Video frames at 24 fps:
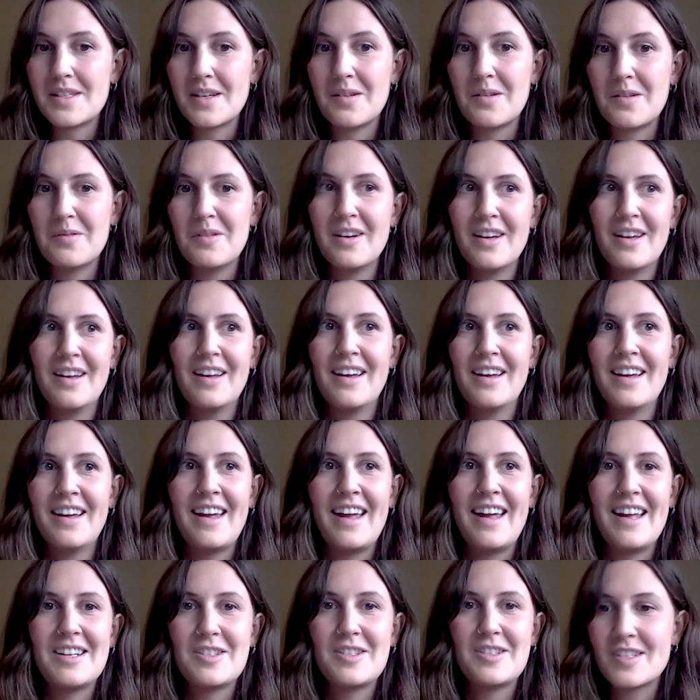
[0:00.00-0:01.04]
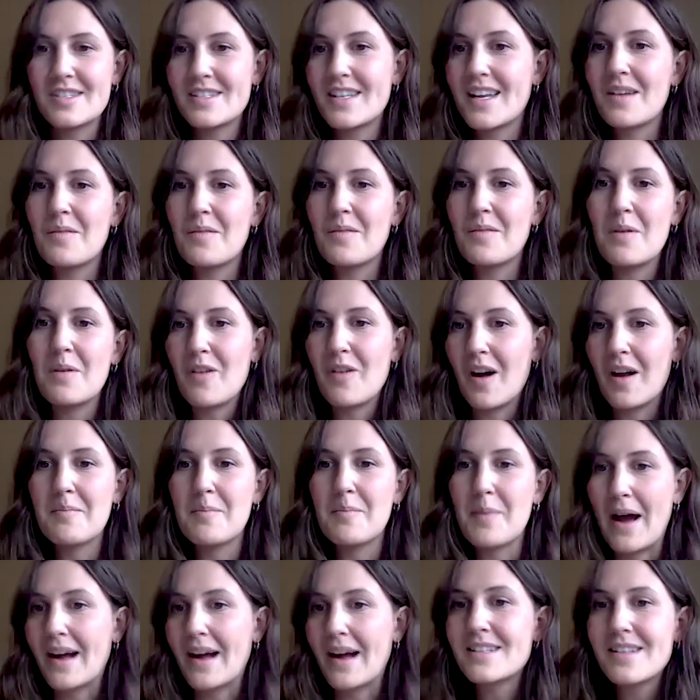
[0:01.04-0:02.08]
So it's just like we've
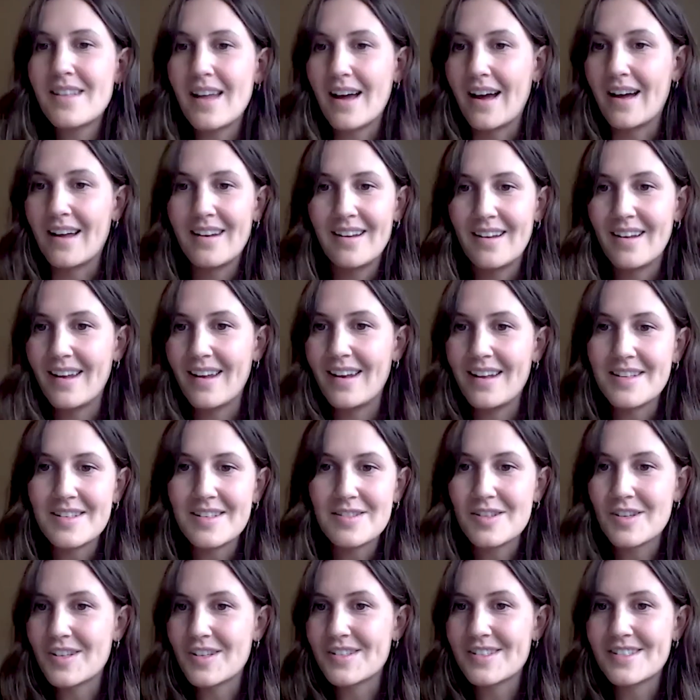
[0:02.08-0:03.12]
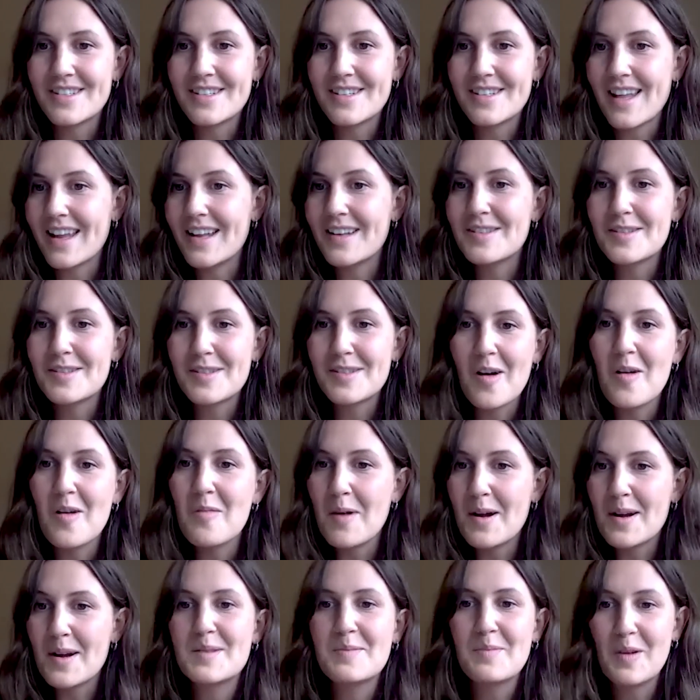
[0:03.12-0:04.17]
gone back to that and it's just like so
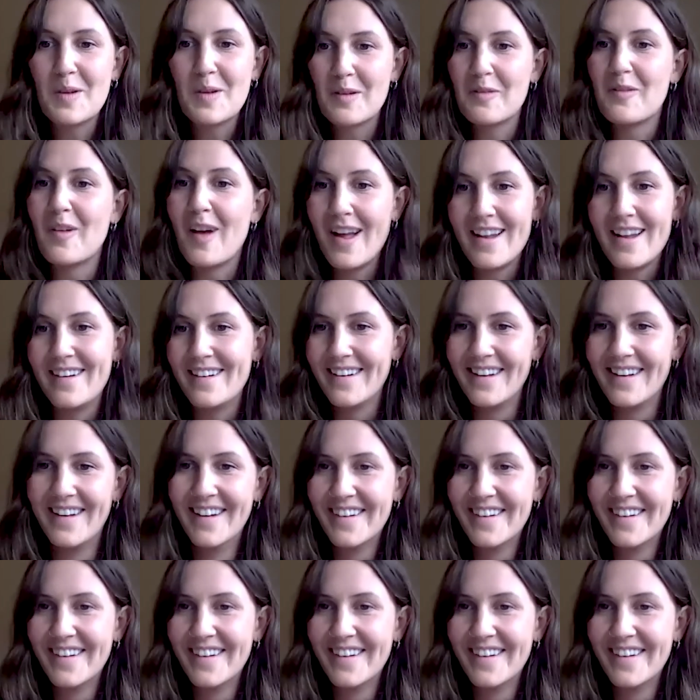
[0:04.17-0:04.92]
much more fun.